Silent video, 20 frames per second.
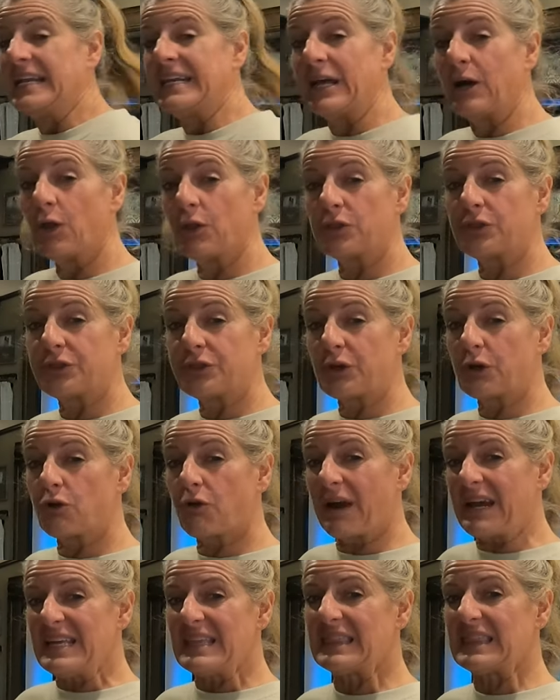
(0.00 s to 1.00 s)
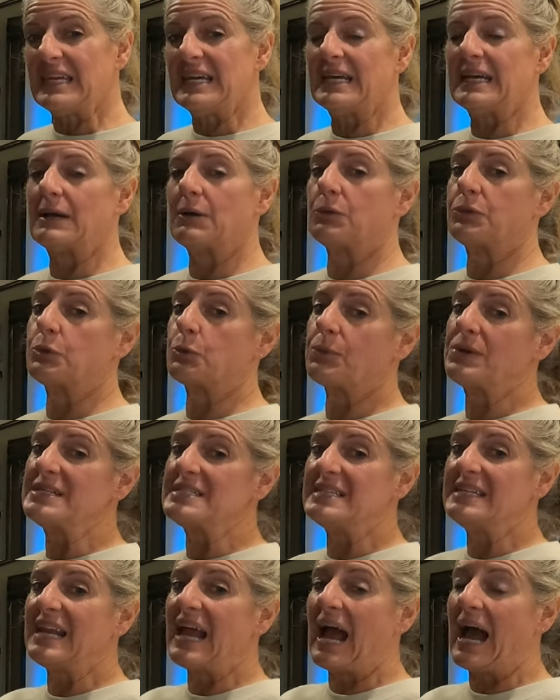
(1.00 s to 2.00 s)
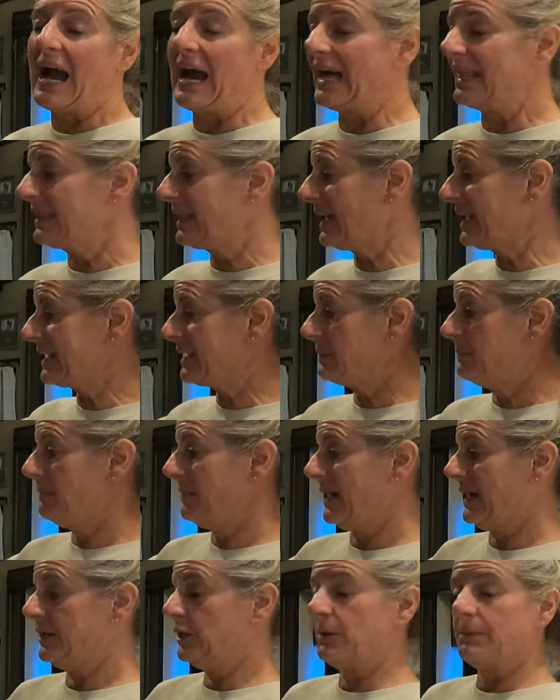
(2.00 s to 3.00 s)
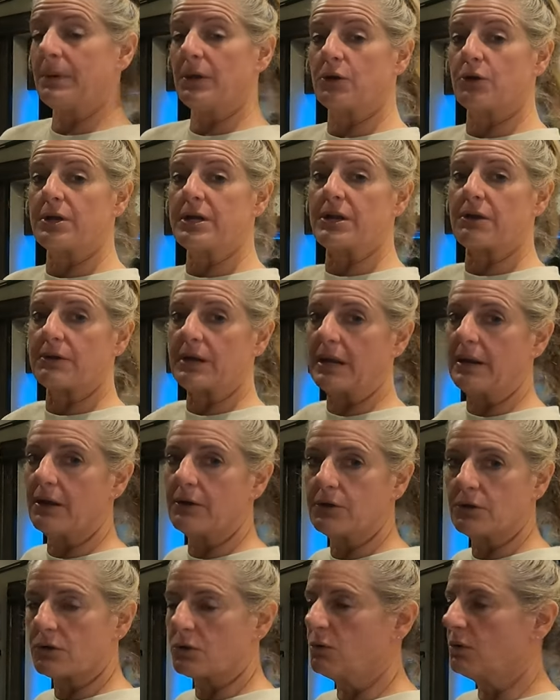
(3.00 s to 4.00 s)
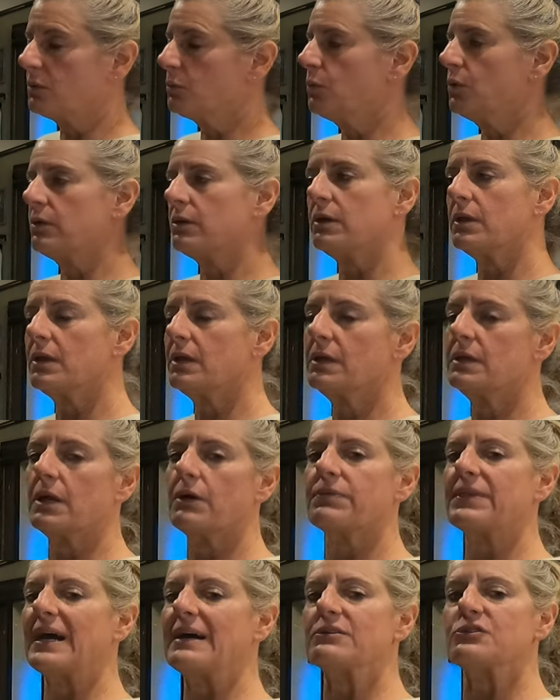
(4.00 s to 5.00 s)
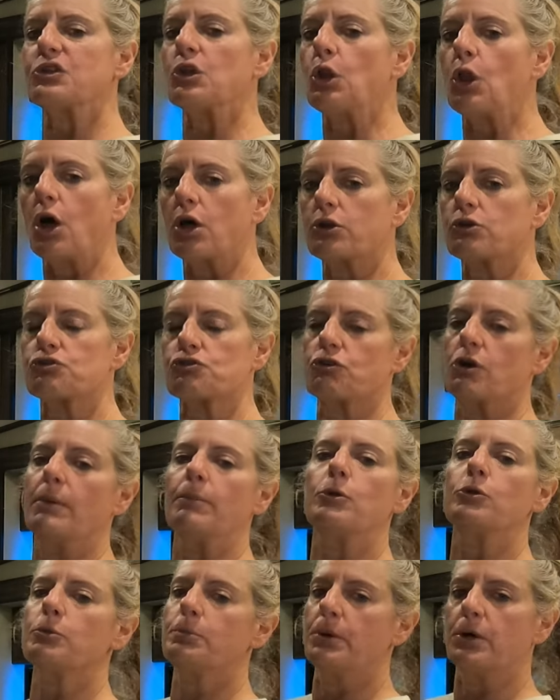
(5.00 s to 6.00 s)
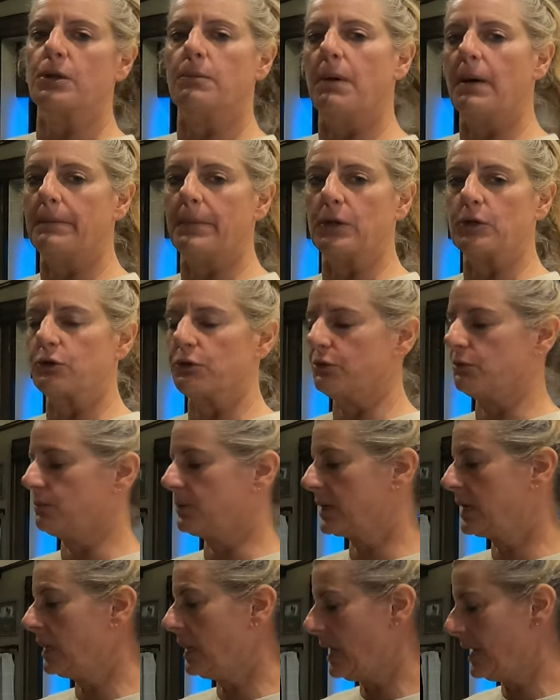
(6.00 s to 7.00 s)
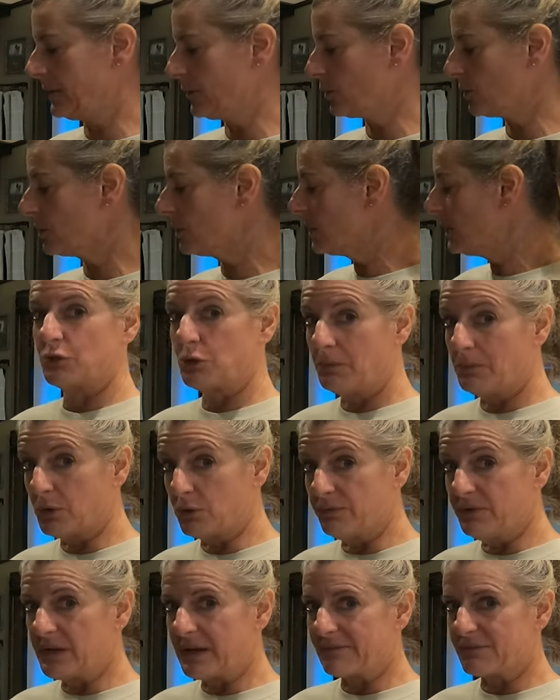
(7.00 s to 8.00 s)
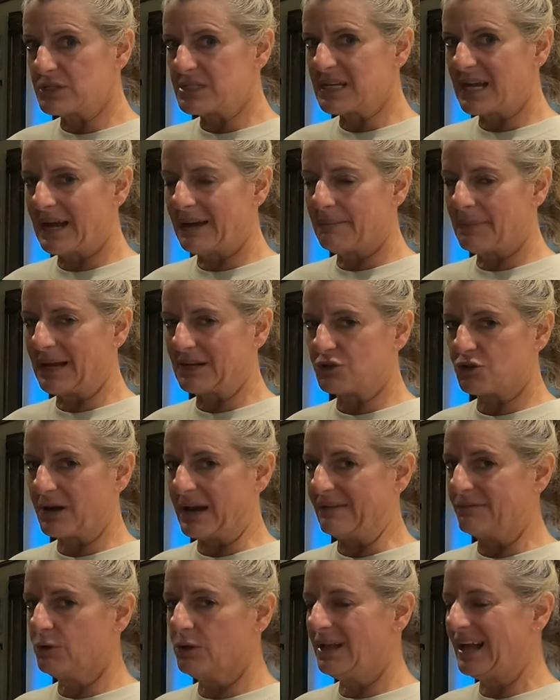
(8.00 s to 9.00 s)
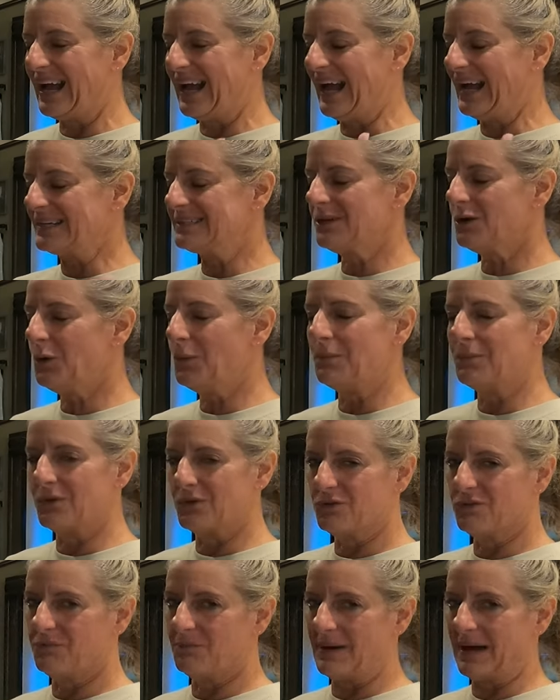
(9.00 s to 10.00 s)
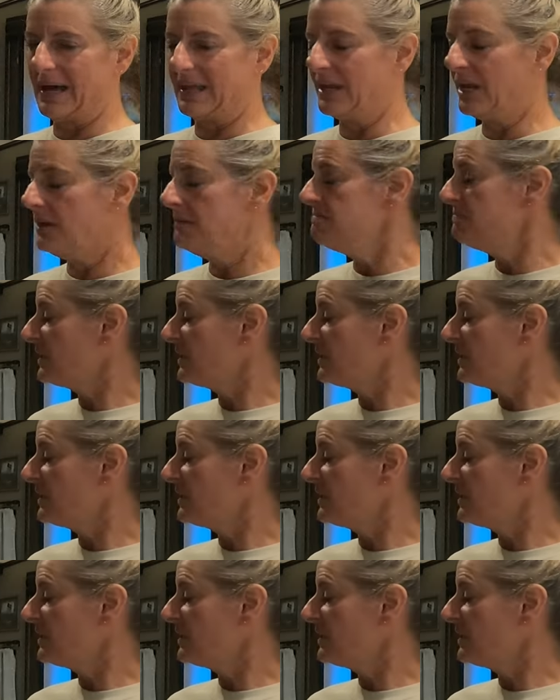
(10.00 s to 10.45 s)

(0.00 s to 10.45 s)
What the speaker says: Now, the great thing, the reason I like mine up under here, and I know you're going, well, you know, that's a lot of trouble to put them up under the recliner to move it every time I travel. I don't move mine.